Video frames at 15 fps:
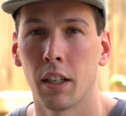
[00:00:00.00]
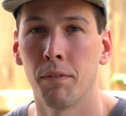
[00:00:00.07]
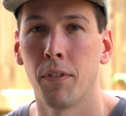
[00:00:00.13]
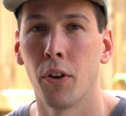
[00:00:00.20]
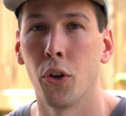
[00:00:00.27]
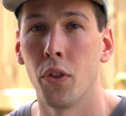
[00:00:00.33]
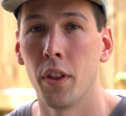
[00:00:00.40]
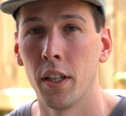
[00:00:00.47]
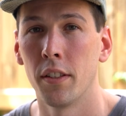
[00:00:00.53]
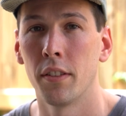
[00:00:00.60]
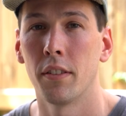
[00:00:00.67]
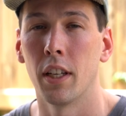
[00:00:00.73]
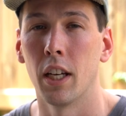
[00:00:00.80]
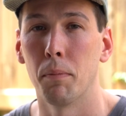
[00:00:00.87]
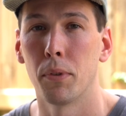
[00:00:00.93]
can follow these
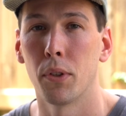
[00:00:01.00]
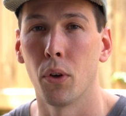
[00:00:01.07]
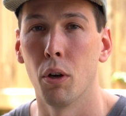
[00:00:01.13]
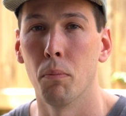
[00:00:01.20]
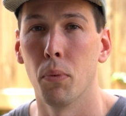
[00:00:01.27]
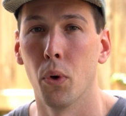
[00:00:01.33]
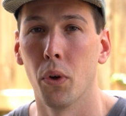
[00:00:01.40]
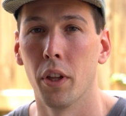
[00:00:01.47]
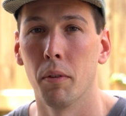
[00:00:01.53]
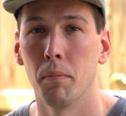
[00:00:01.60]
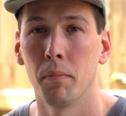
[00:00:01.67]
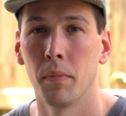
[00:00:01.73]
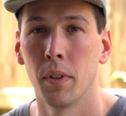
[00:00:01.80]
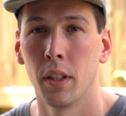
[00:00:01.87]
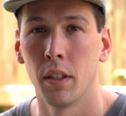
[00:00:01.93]
steps to onboard them.
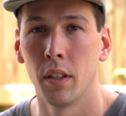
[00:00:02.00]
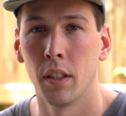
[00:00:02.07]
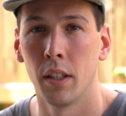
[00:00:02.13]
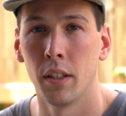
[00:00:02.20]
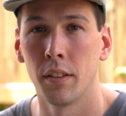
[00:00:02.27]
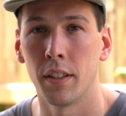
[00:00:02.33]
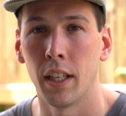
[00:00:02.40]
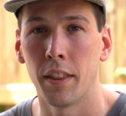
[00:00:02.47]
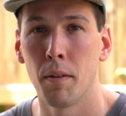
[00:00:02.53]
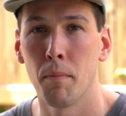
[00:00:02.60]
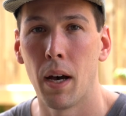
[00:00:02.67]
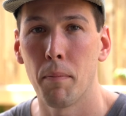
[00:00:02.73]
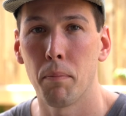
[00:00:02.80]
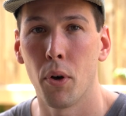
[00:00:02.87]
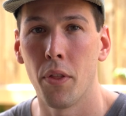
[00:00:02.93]
Set
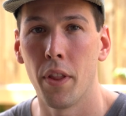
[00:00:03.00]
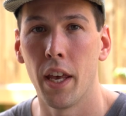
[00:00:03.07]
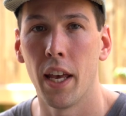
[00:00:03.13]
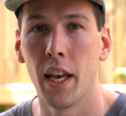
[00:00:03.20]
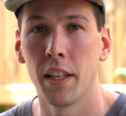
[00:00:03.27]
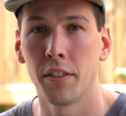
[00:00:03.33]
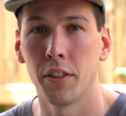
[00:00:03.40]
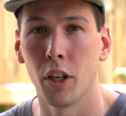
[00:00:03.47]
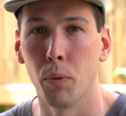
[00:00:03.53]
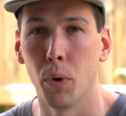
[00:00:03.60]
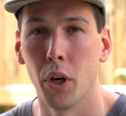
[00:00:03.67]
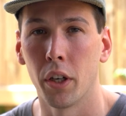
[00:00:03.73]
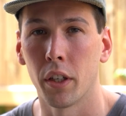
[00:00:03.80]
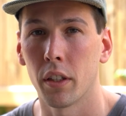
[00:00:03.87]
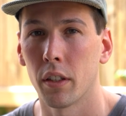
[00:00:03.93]
them up on their SEO
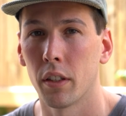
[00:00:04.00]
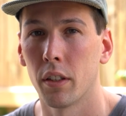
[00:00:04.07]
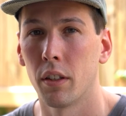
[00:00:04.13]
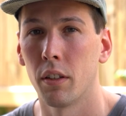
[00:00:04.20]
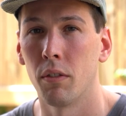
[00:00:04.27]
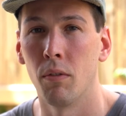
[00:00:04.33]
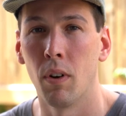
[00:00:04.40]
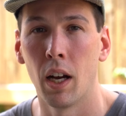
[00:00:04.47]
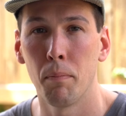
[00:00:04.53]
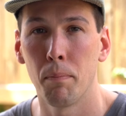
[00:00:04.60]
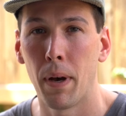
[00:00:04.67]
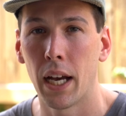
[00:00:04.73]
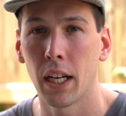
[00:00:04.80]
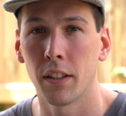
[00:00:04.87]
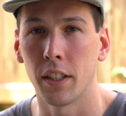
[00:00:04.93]
work, run
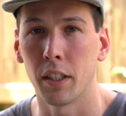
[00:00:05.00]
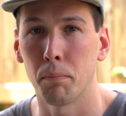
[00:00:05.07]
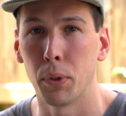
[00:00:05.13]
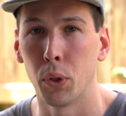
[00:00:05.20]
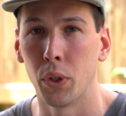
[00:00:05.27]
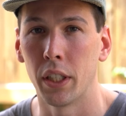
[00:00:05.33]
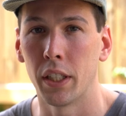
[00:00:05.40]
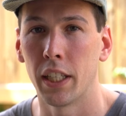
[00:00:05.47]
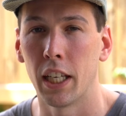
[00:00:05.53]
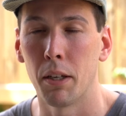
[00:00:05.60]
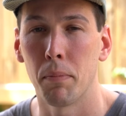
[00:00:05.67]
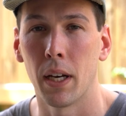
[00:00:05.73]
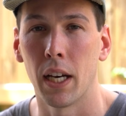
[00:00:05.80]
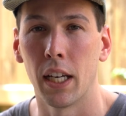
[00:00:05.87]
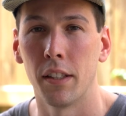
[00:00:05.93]
backlink building
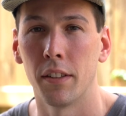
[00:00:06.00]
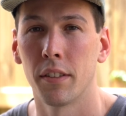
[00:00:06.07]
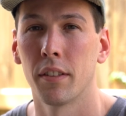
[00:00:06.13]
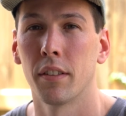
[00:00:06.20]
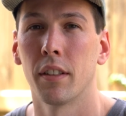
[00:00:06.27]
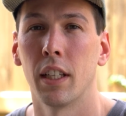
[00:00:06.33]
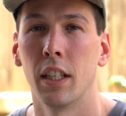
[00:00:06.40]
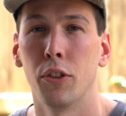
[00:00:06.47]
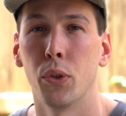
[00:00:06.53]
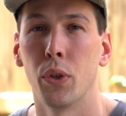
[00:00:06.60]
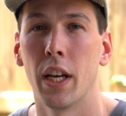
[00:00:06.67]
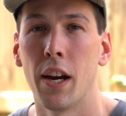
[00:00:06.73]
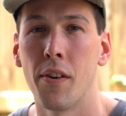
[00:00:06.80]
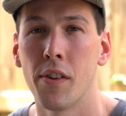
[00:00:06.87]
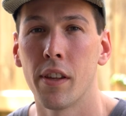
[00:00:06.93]
campaigns, and
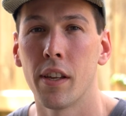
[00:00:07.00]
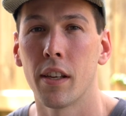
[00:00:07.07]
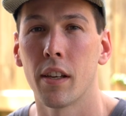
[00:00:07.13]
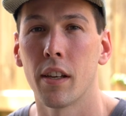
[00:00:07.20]
do everything